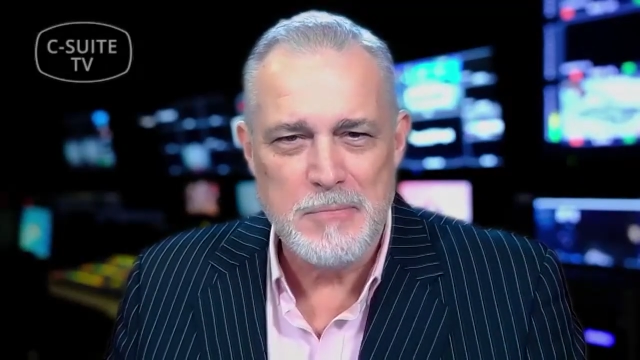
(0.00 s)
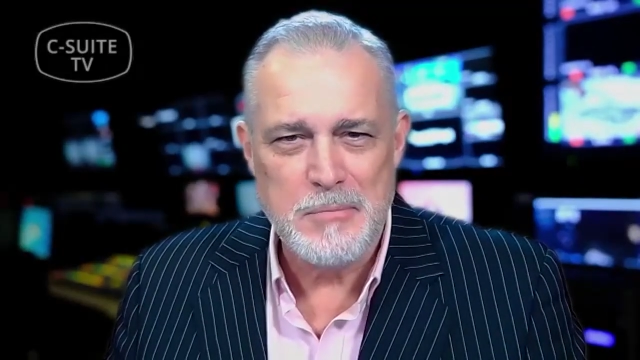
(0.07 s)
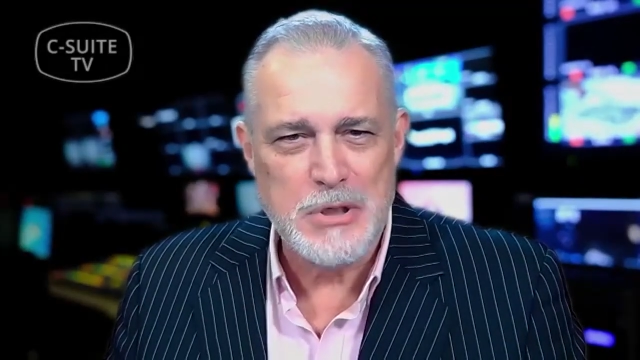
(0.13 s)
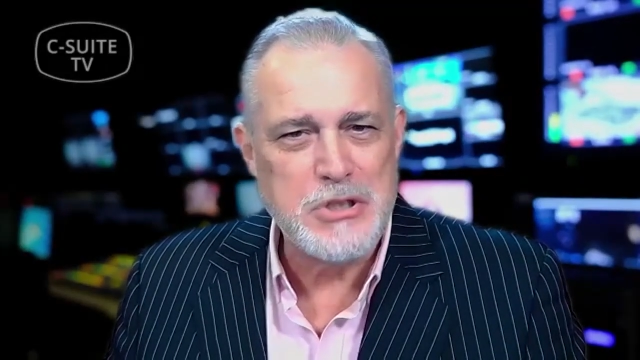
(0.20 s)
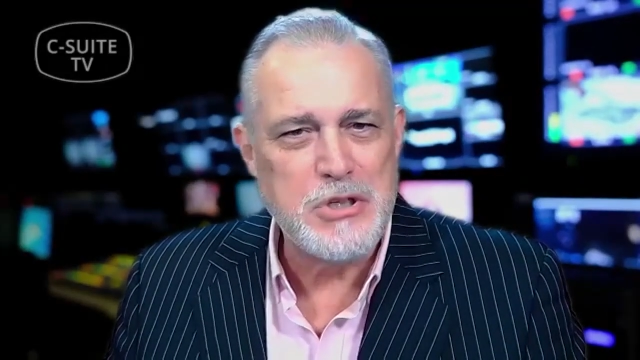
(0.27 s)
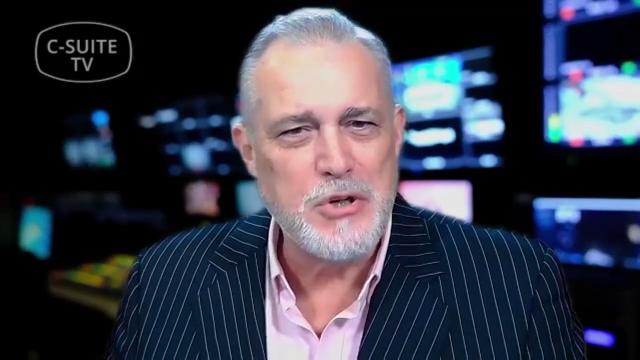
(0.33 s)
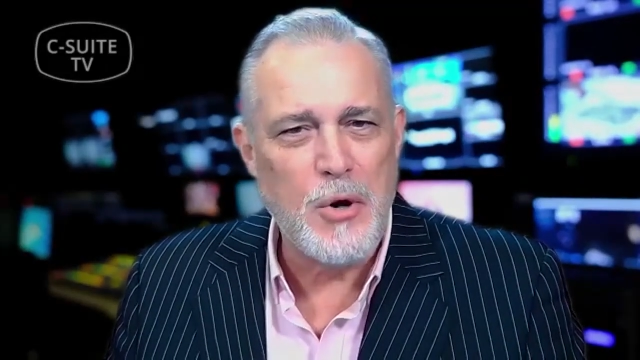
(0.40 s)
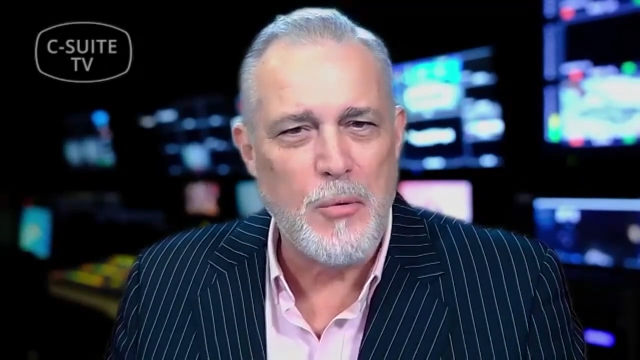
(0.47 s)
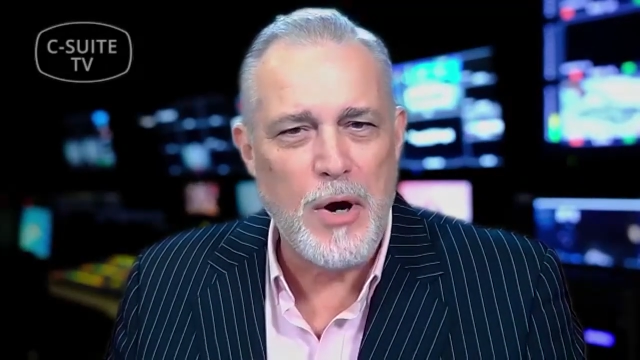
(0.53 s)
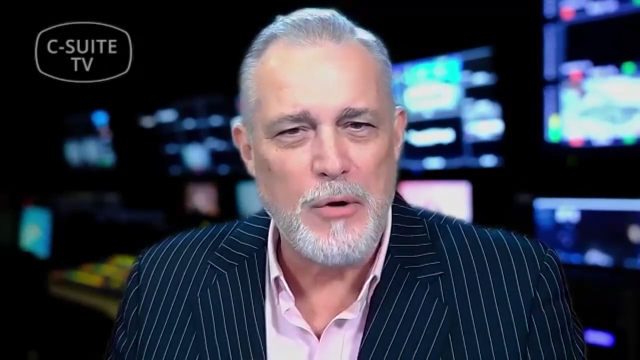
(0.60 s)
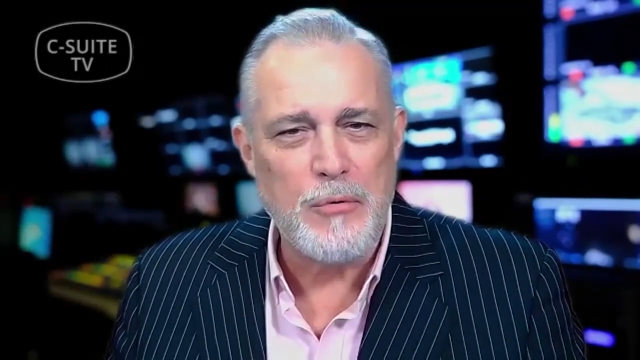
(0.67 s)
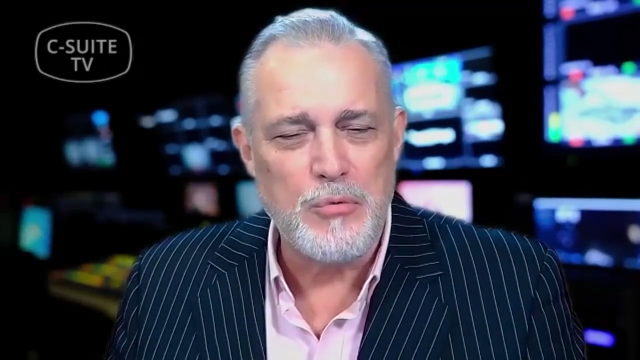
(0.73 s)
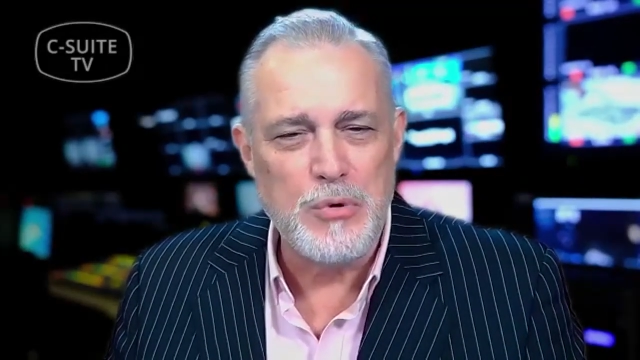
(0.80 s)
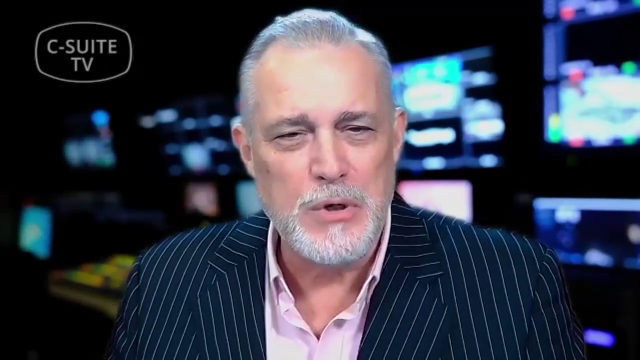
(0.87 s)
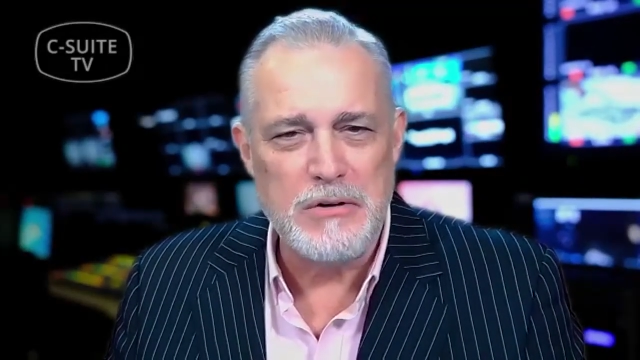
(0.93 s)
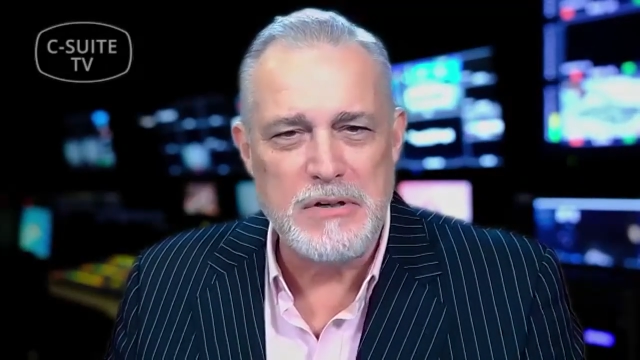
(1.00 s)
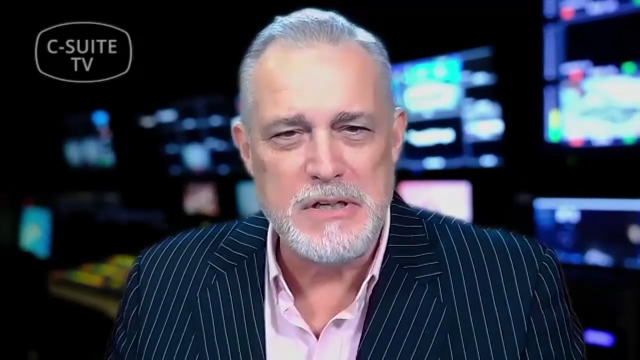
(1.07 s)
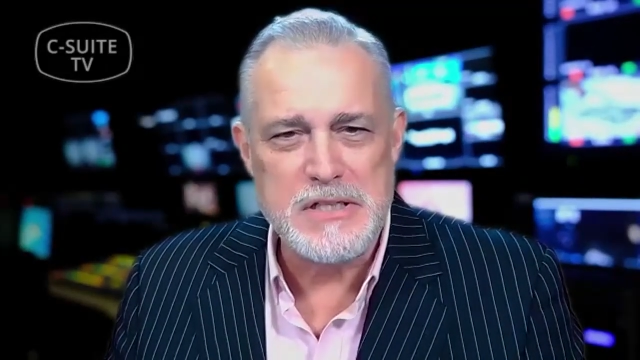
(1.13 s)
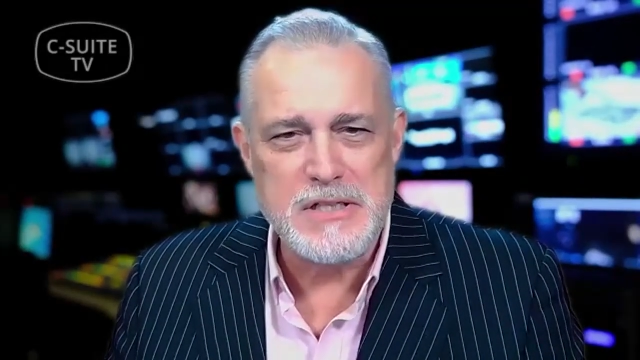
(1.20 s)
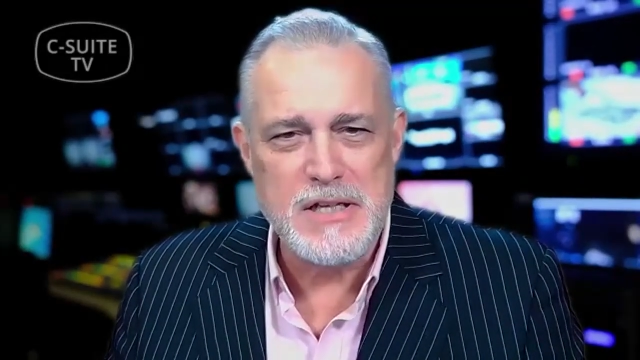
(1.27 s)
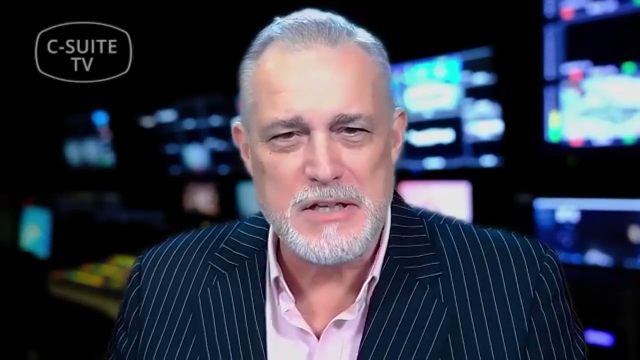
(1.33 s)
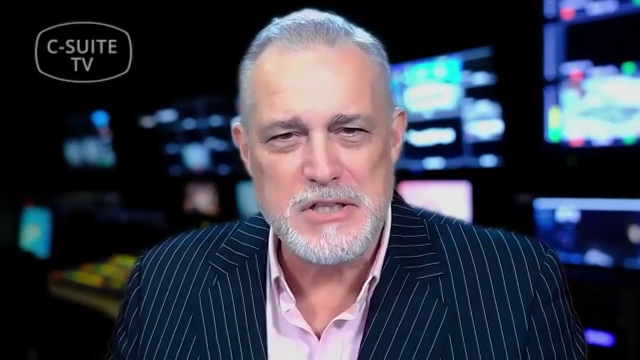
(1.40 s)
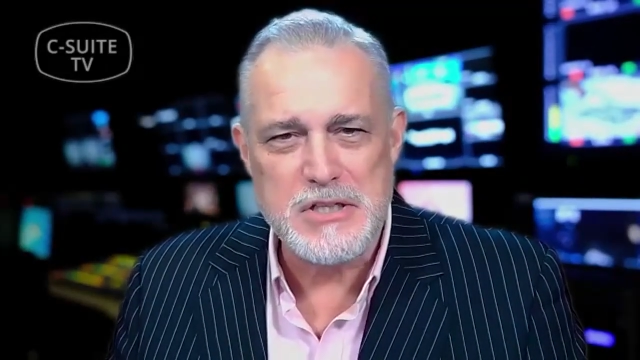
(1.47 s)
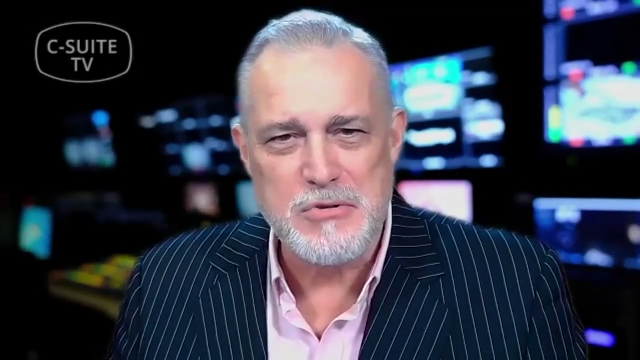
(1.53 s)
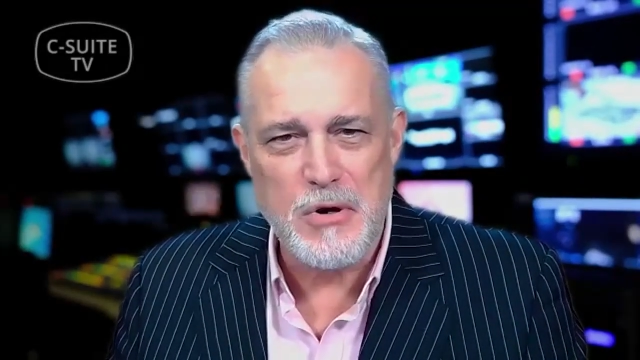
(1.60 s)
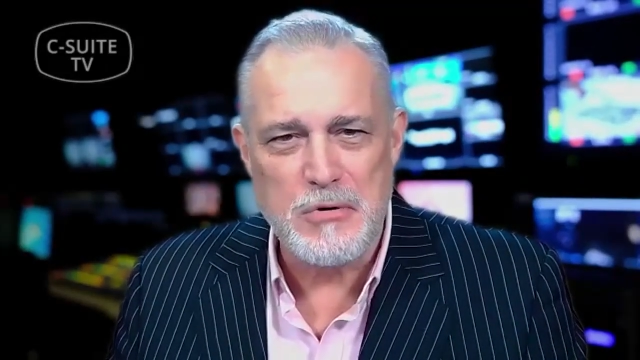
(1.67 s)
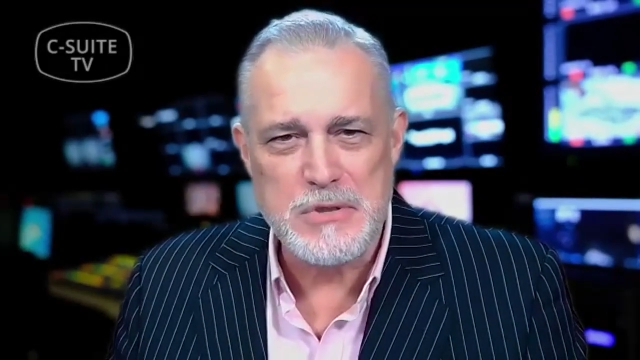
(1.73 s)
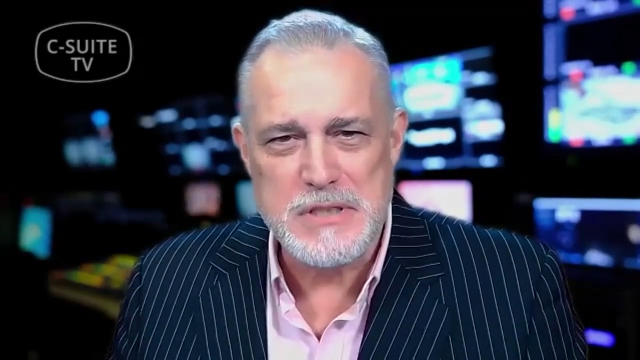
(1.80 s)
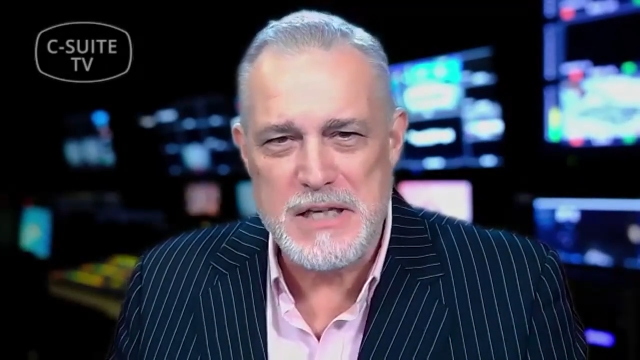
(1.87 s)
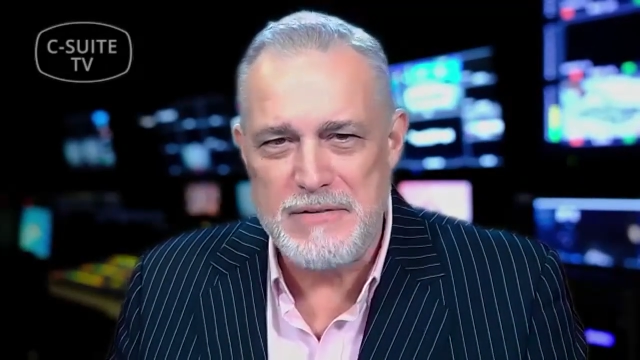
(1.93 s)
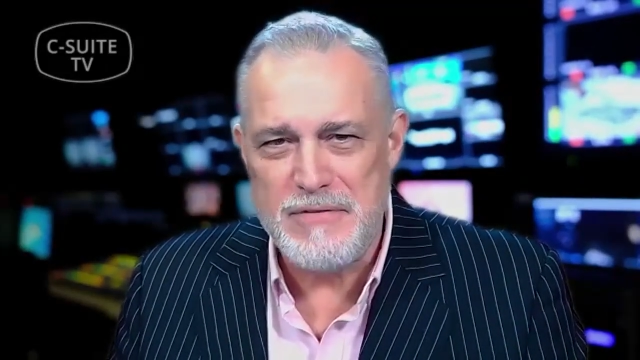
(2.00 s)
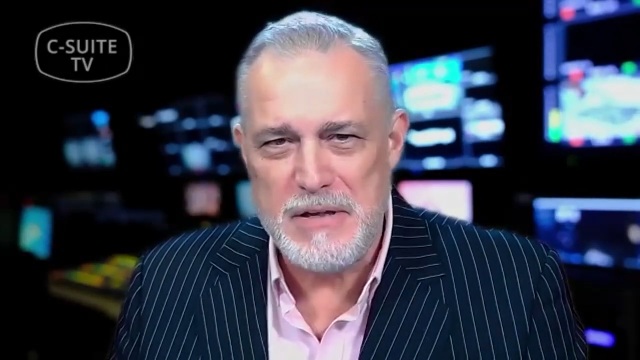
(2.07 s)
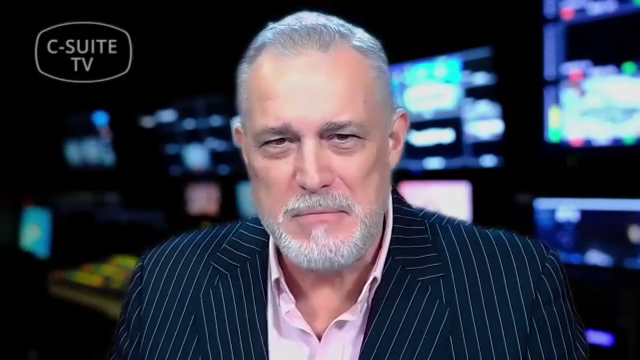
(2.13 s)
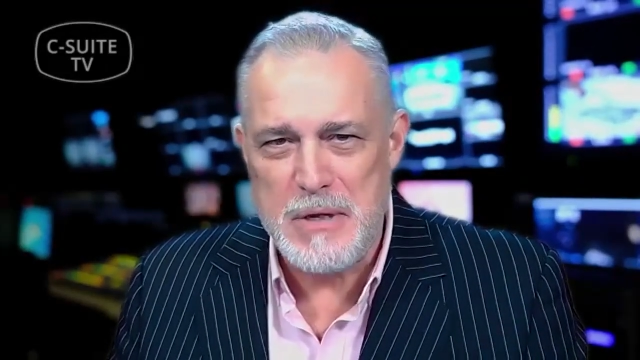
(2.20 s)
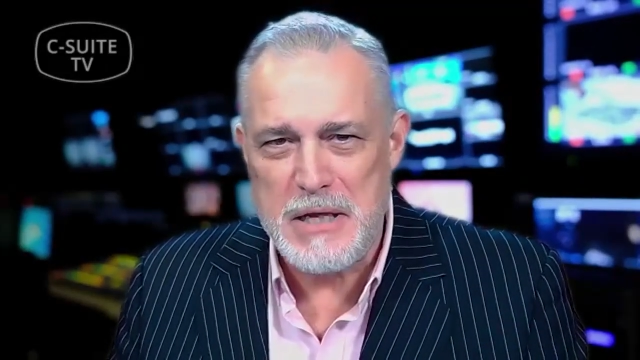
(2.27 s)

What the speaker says: But you know what really sets Stroke TV